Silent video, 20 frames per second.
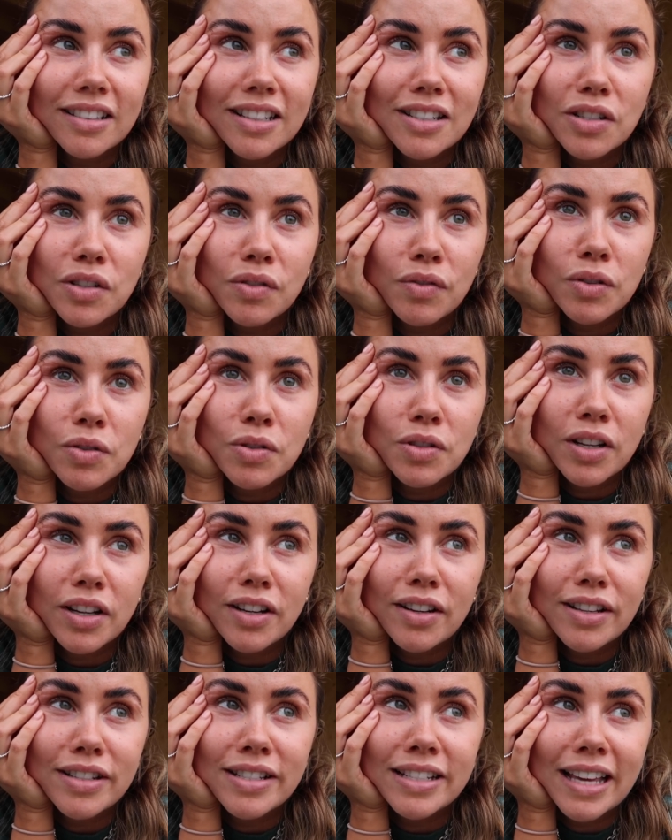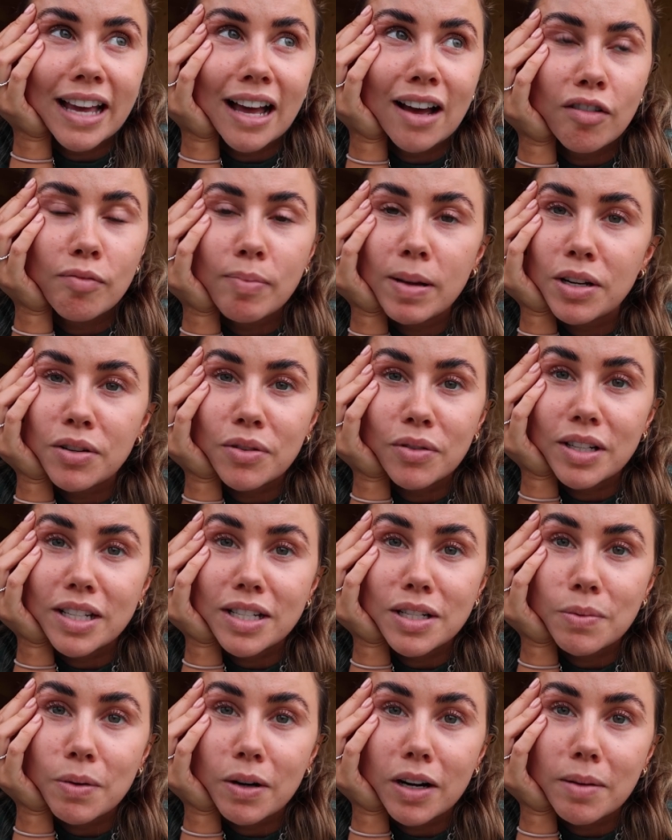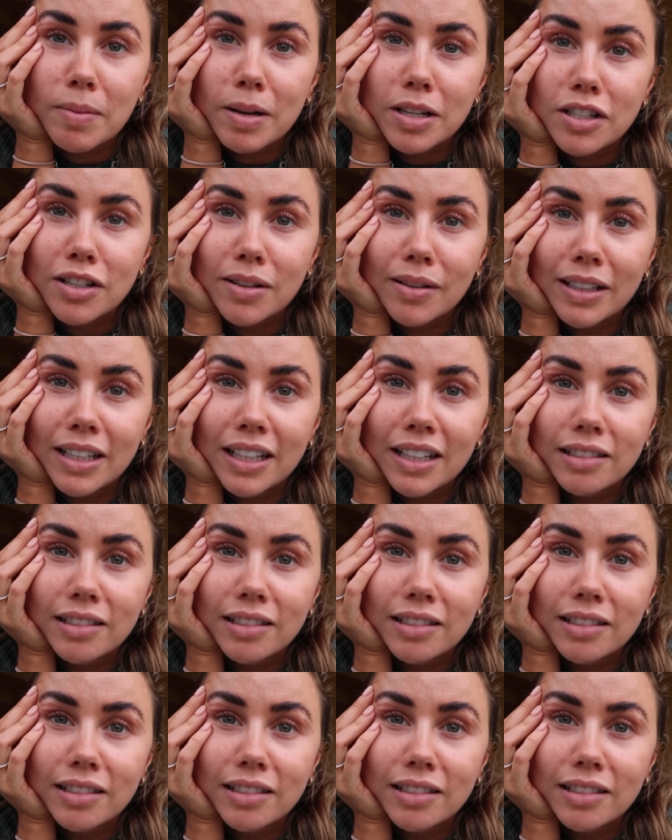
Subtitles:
It just feels so nice to get out of bed and not need to worry about doing